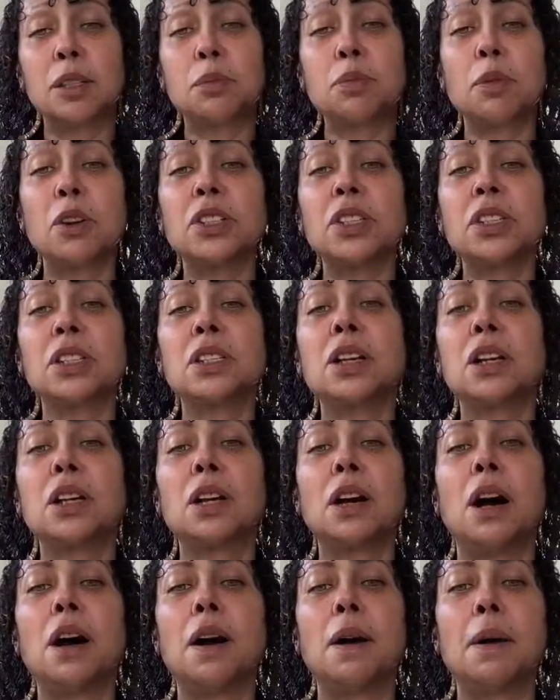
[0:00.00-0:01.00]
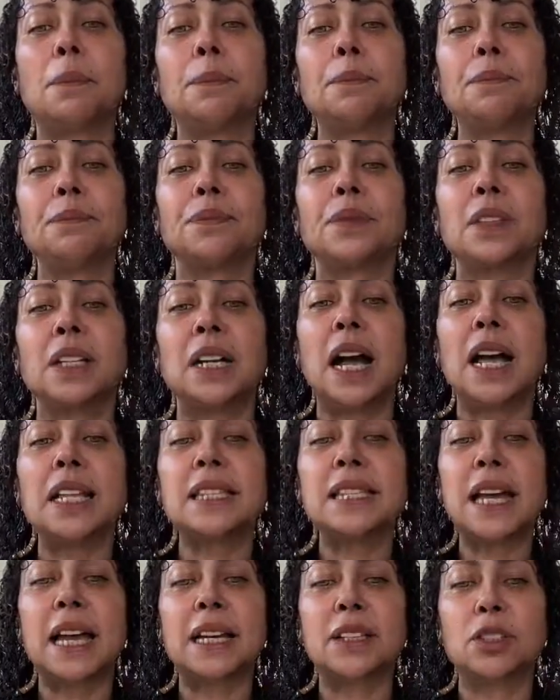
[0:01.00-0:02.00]
This person's going to
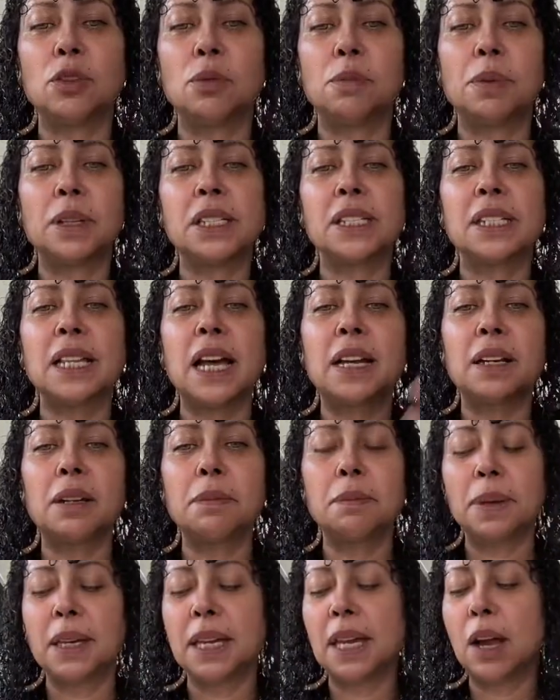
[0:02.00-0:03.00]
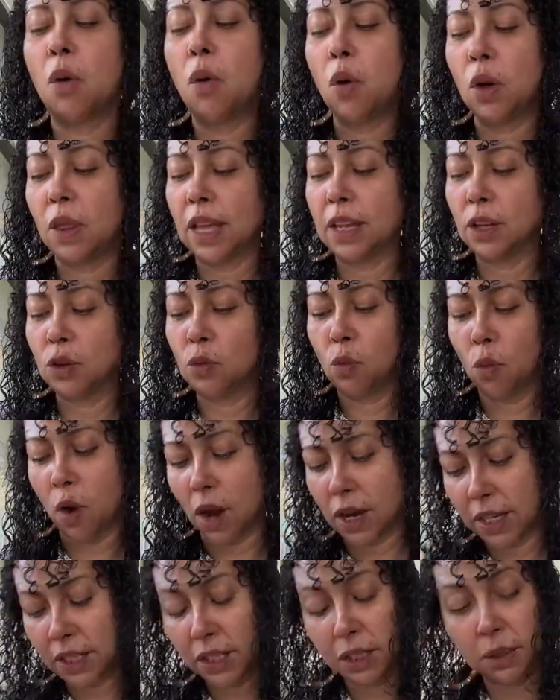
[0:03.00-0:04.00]
contact you, but it's not going to be all that you
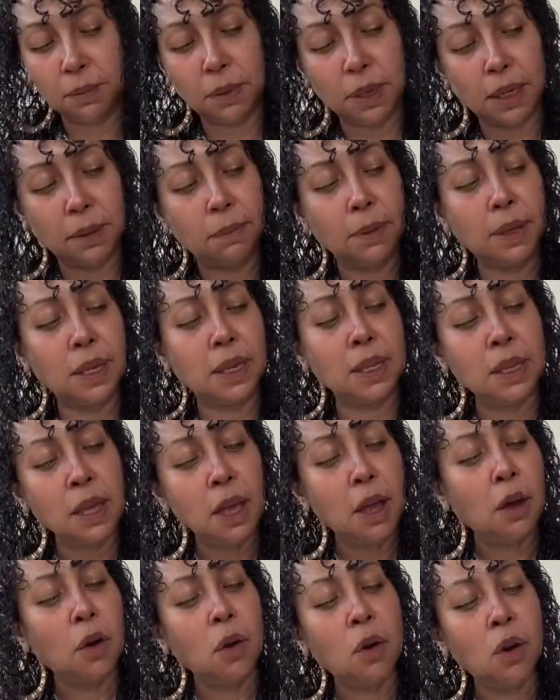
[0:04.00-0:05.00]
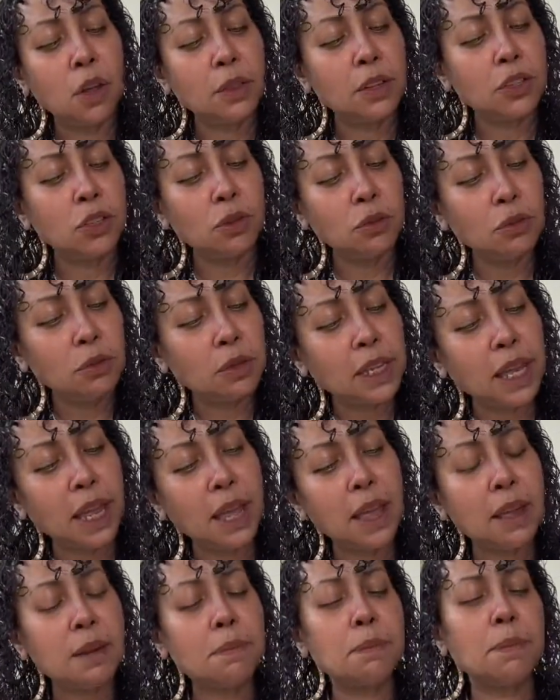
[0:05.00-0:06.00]
want it to be. Be all that you
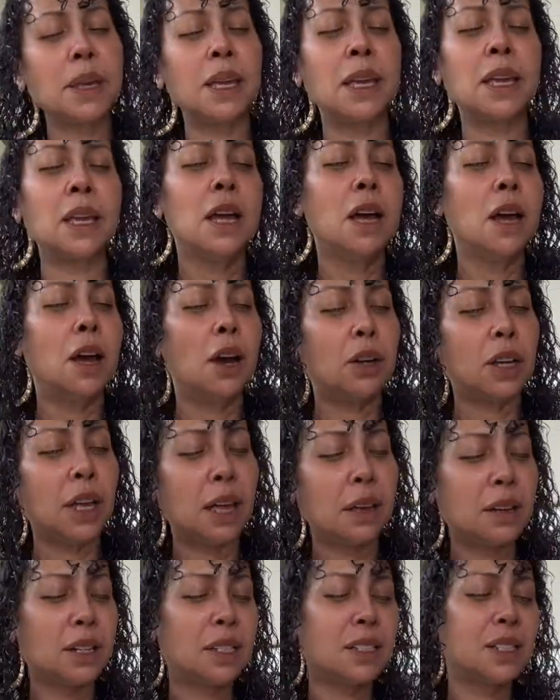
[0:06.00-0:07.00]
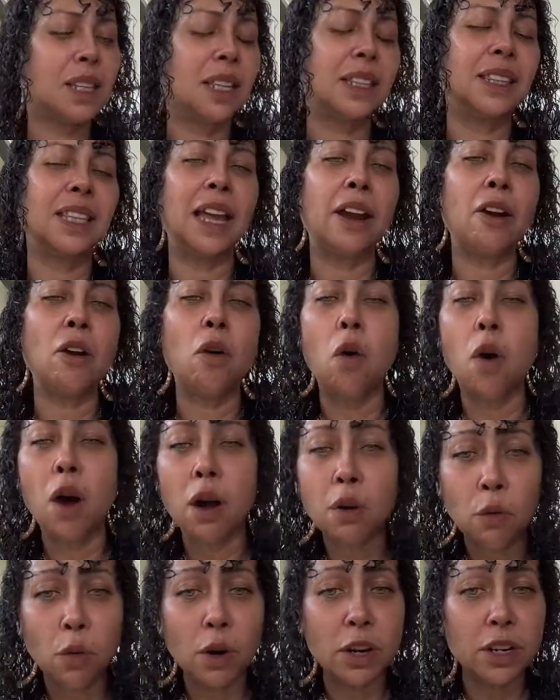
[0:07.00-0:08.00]
can be, okay? Because they're
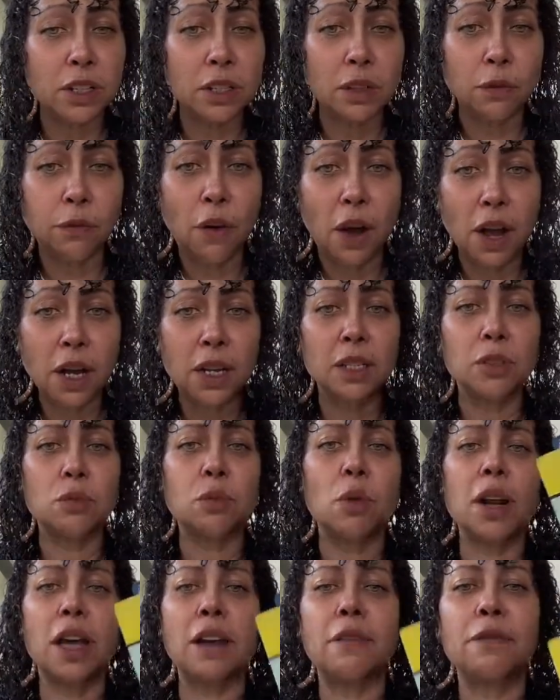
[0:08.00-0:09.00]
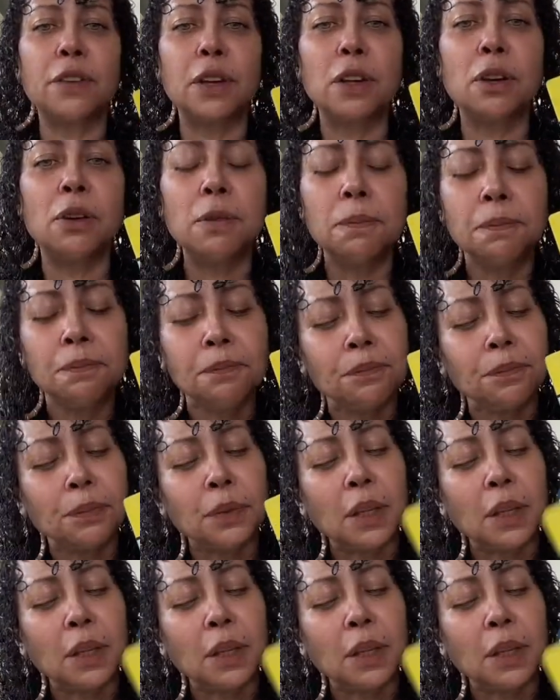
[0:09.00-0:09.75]
awkward as fuck is what I feel.